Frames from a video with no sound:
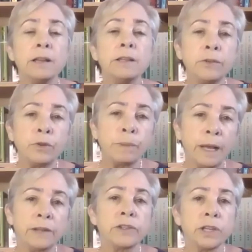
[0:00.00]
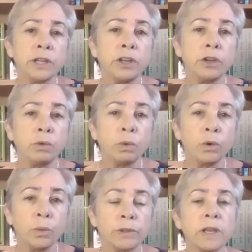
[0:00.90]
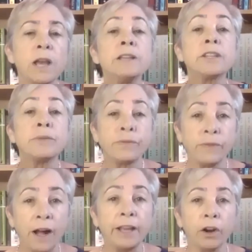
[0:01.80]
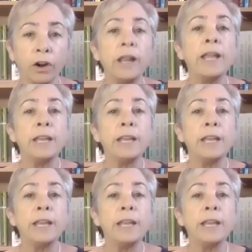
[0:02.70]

different Palestinian groups to fire